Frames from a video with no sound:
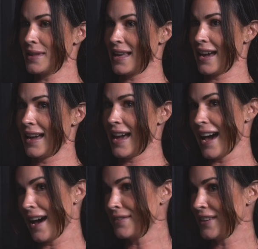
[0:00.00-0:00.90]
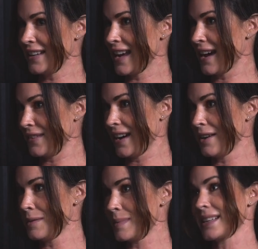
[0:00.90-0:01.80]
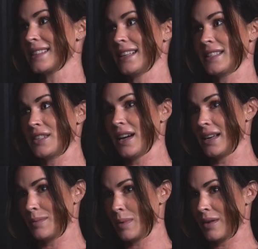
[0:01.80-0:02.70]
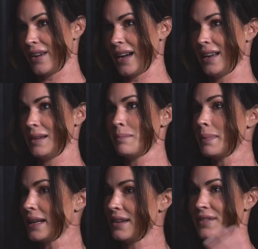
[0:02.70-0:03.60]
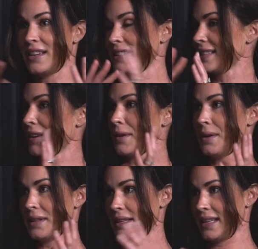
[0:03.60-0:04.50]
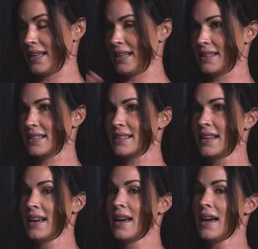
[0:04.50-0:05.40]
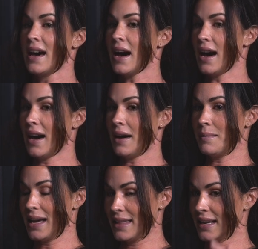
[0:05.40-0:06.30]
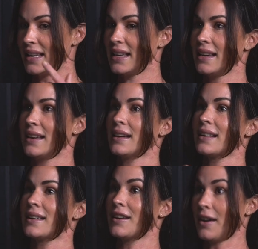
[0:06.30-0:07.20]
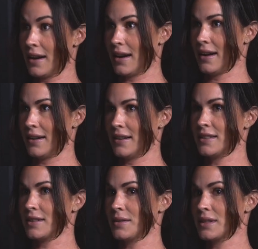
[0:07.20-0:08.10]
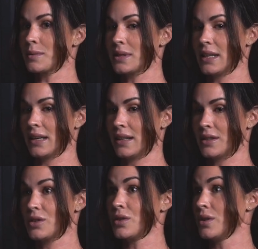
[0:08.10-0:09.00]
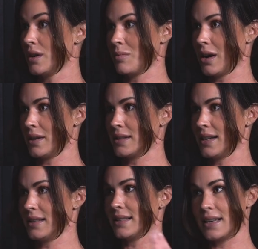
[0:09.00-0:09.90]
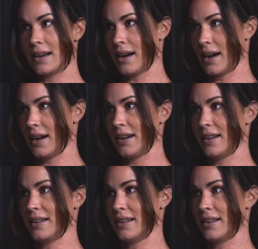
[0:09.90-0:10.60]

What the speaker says: that half in, half out, because I still had to provide benefits, like all the things. And then he got hired. So this was like a 2-year process. He got hired.